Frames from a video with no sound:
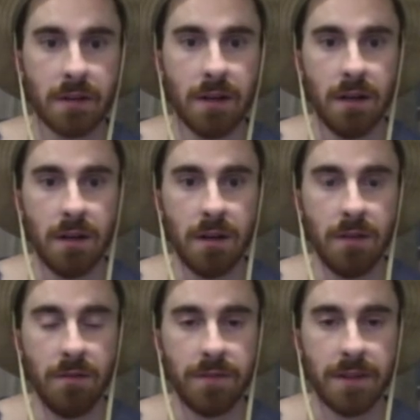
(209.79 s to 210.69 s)

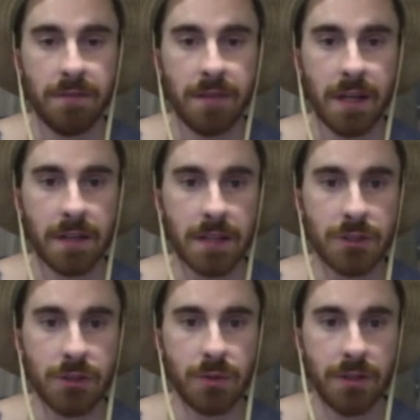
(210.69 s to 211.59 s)
of evading that
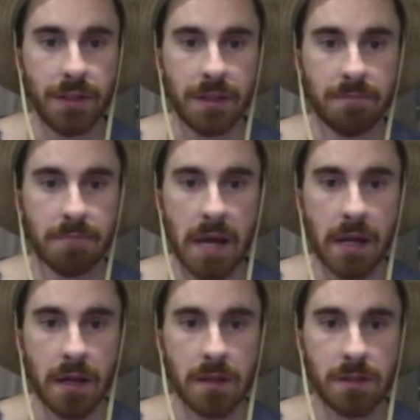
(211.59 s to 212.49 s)
too early.
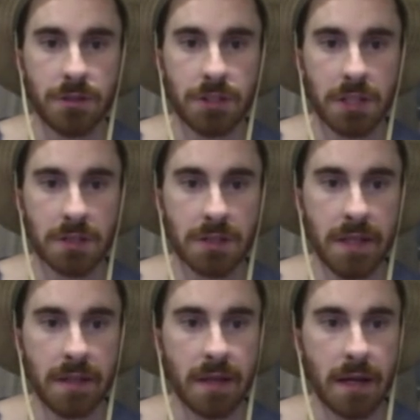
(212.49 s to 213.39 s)
And just
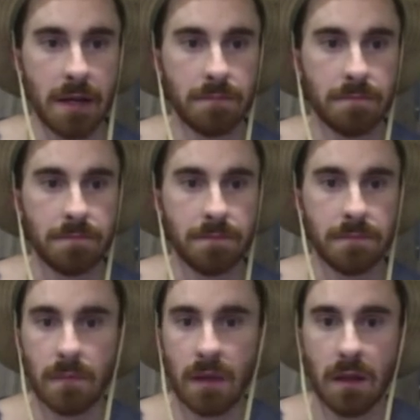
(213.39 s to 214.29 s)
like that,
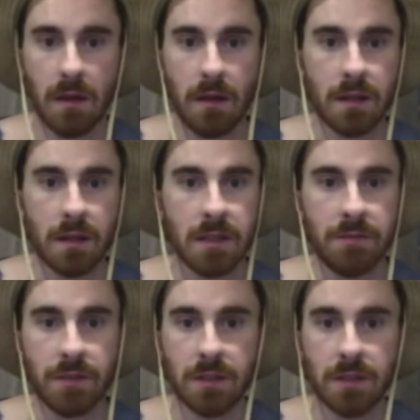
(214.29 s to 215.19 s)

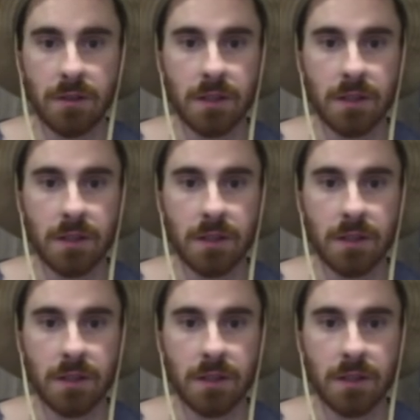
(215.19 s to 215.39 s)
even, look at